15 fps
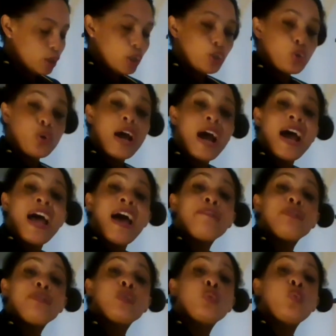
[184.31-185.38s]
So I
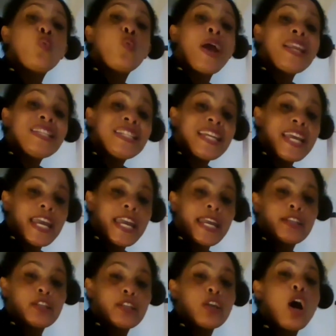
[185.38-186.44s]
have
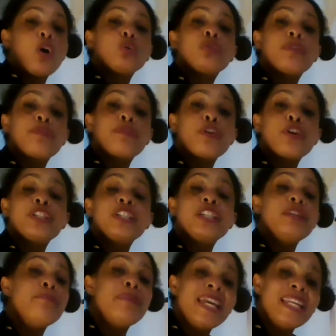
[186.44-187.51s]
28 out of
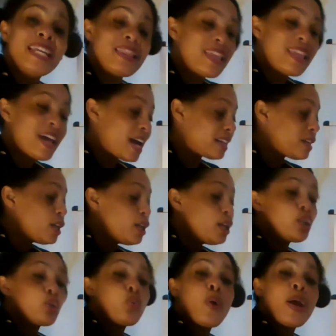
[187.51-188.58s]
13, meaning that
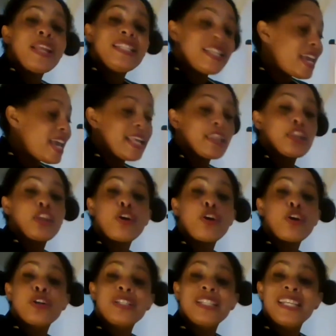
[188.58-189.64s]
28
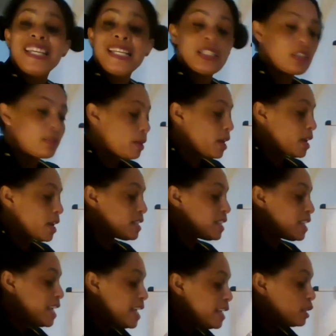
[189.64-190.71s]
13s because
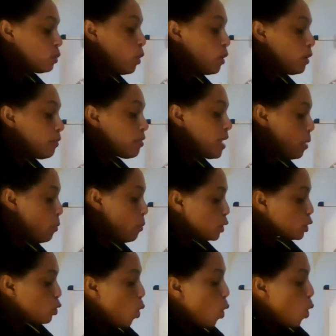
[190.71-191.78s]
each one of them
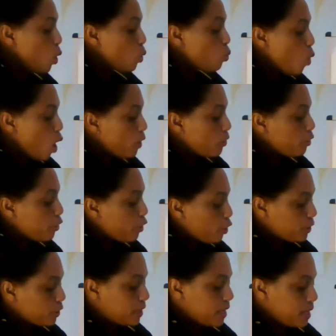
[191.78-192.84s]
was called
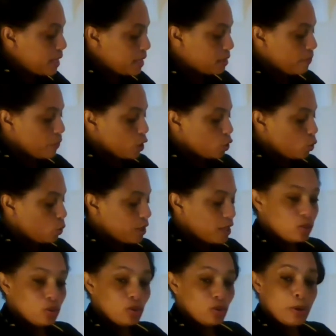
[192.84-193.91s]
1/13. So
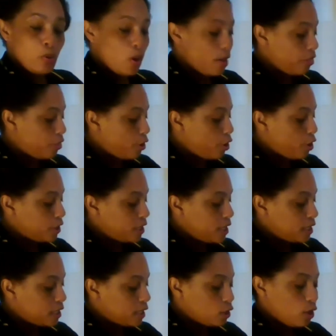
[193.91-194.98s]
this would be
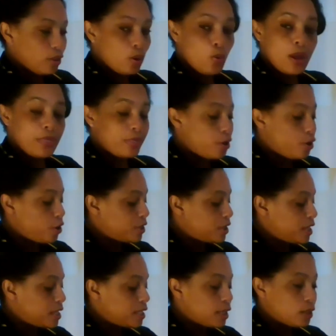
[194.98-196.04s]
1/13, another
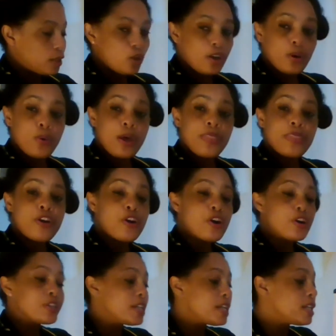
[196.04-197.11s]
1/13, another
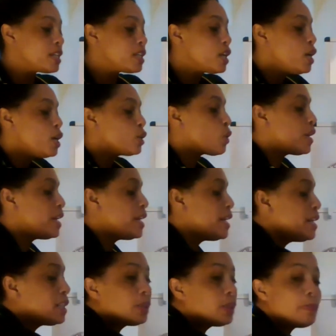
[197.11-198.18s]
1/13. So
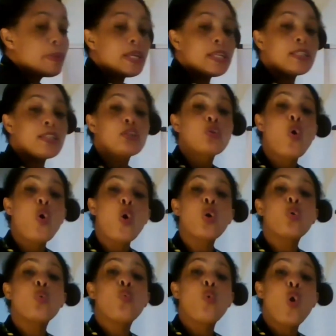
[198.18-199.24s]
each piece is
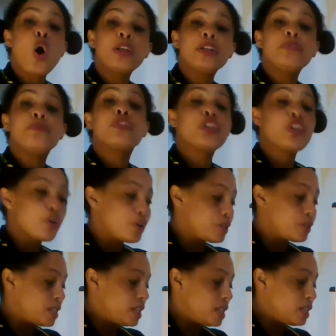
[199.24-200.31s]
called
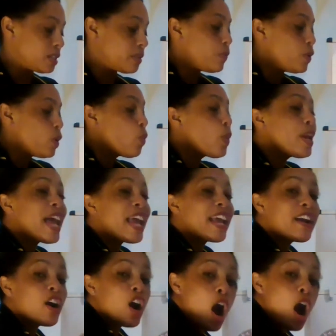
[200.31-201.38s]
1/13. When I
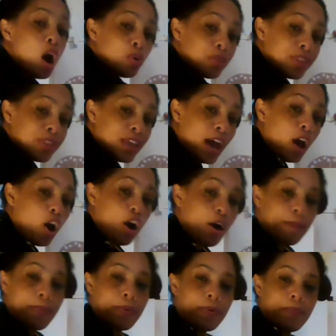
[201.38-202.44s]
count that
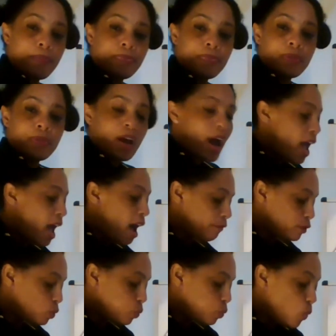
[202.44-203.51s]
up, I
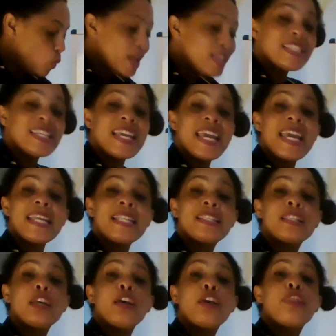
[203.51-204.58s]
have 28
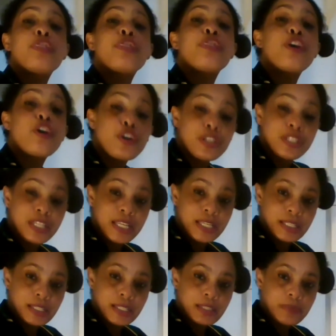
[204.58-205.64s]
13s.